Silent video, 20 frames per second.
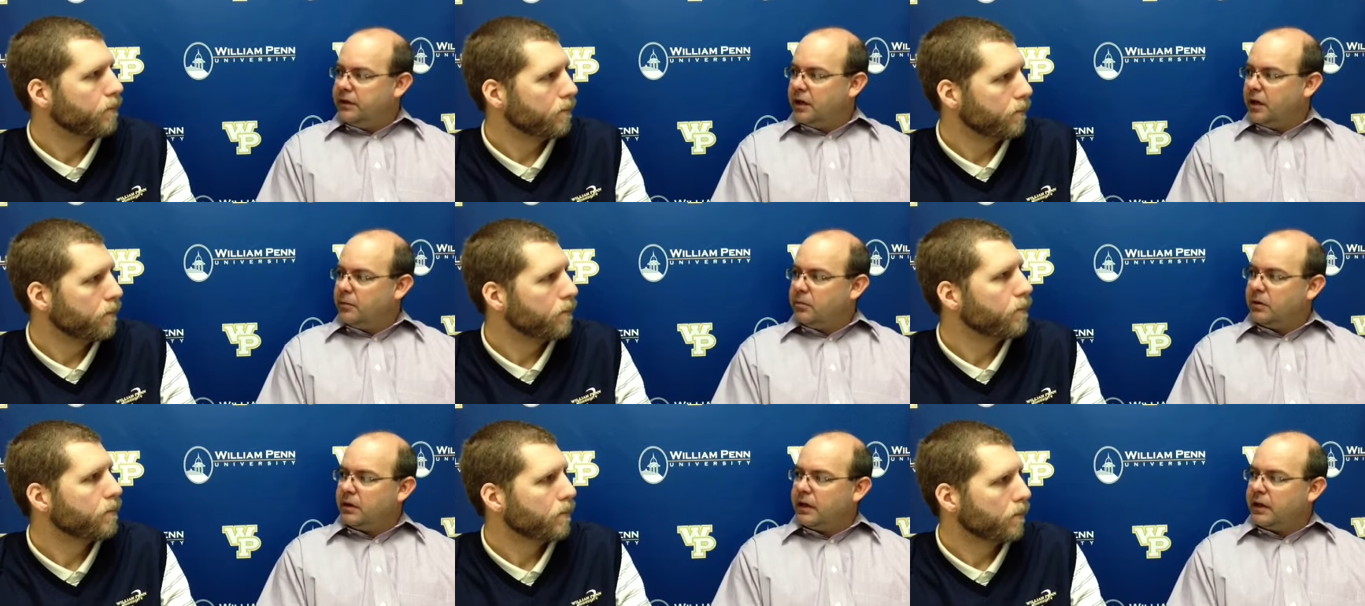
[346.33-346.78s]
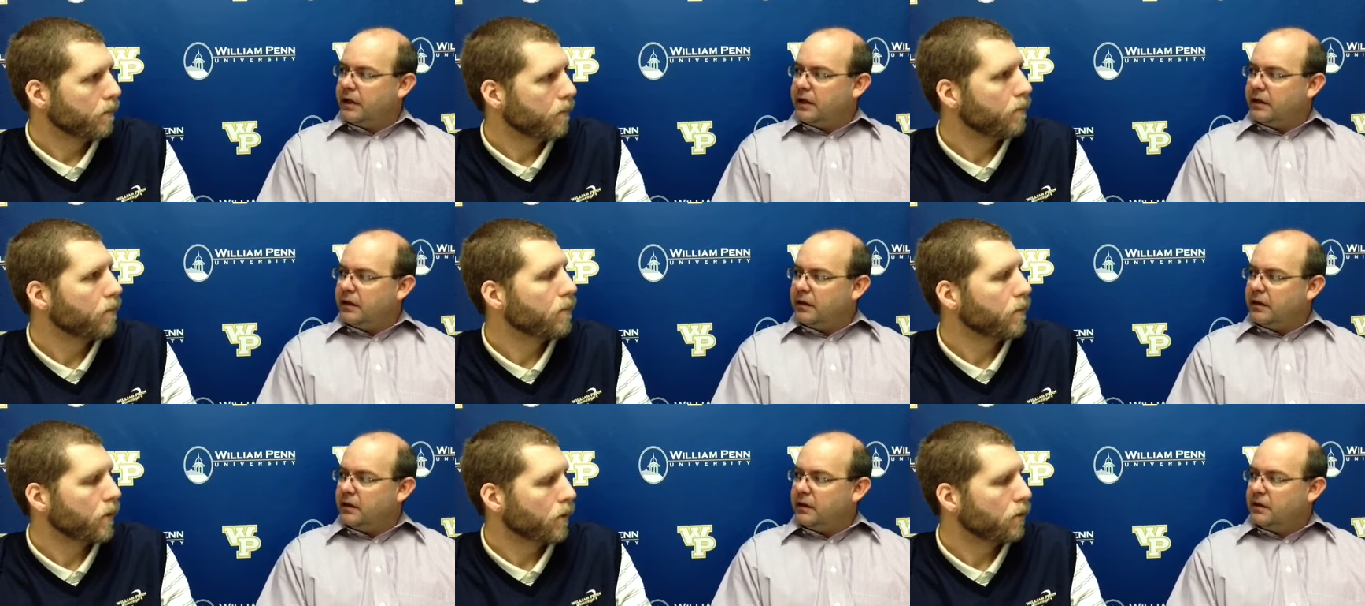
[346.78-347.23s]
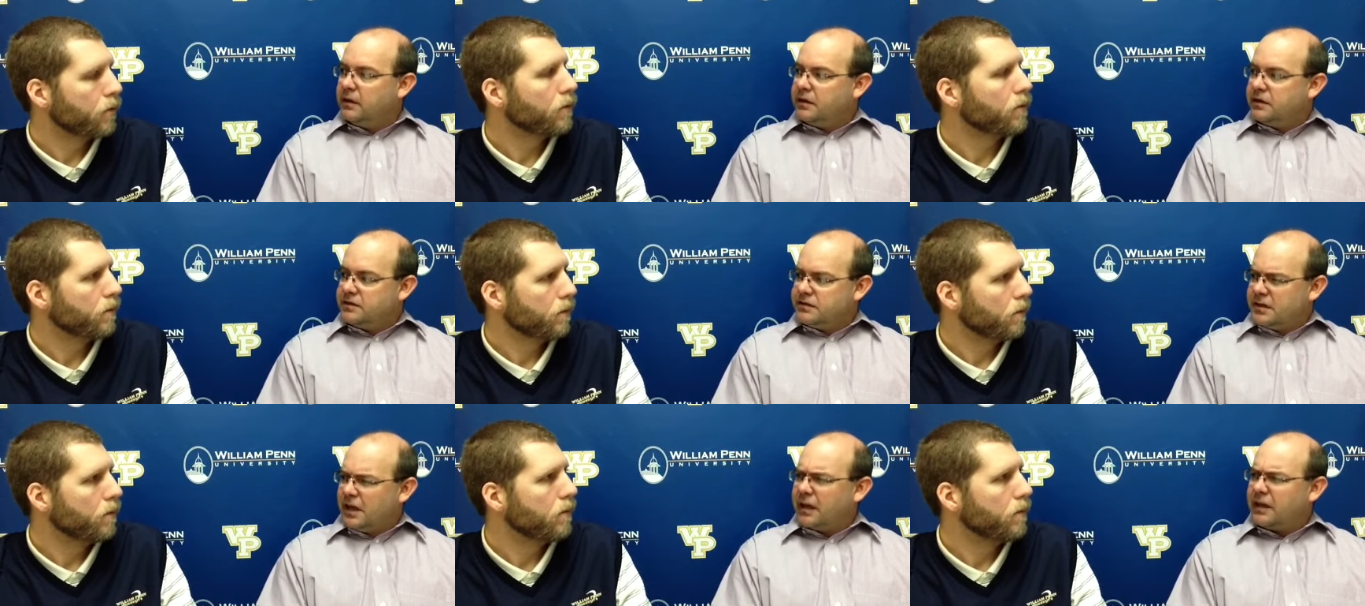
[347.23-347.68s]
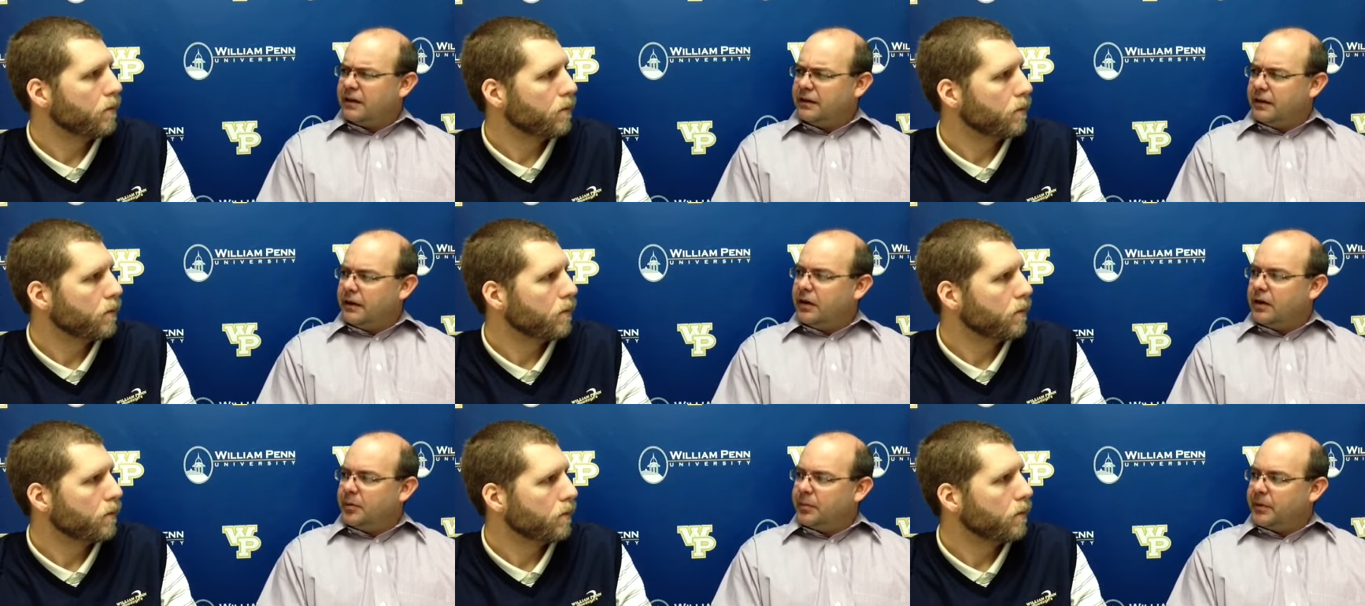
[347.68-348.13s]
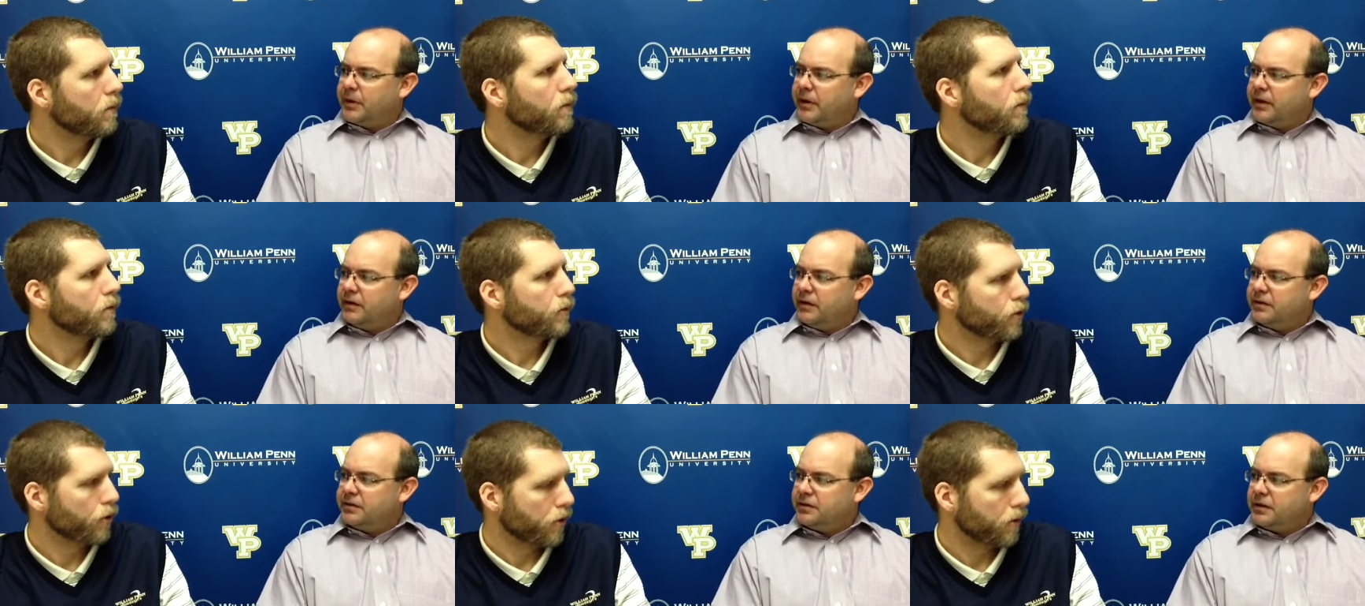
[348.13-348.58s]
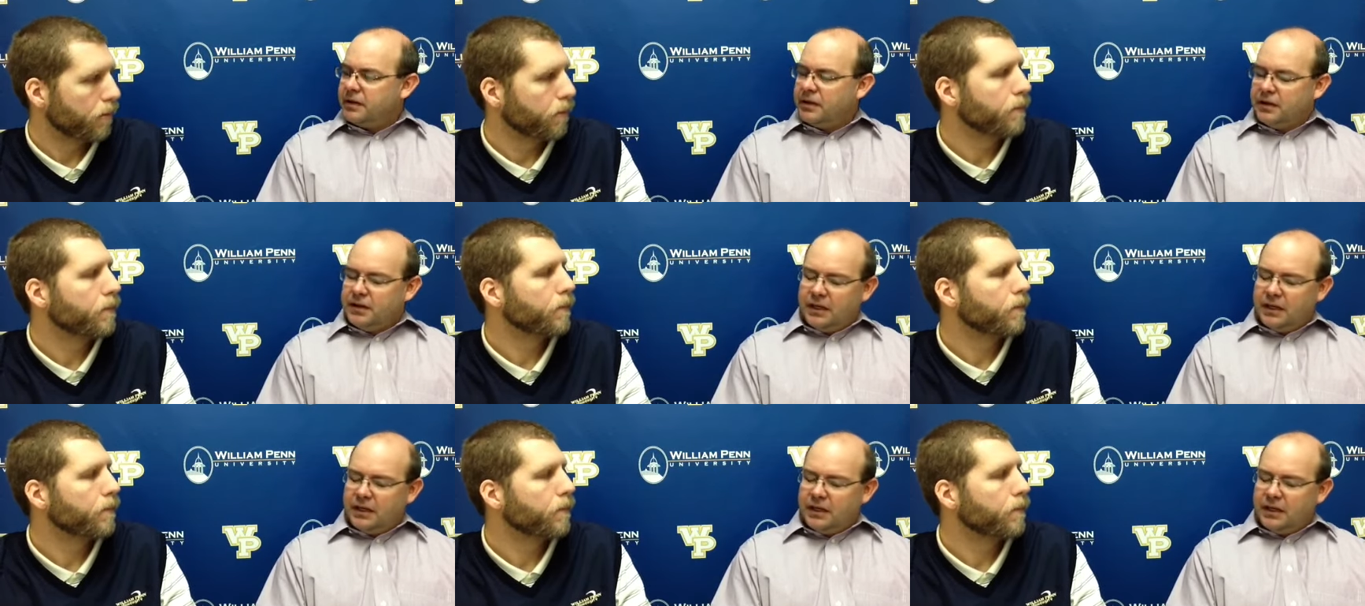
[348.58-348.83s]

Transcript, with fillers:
Speaker 1: double A secondary players. Sure.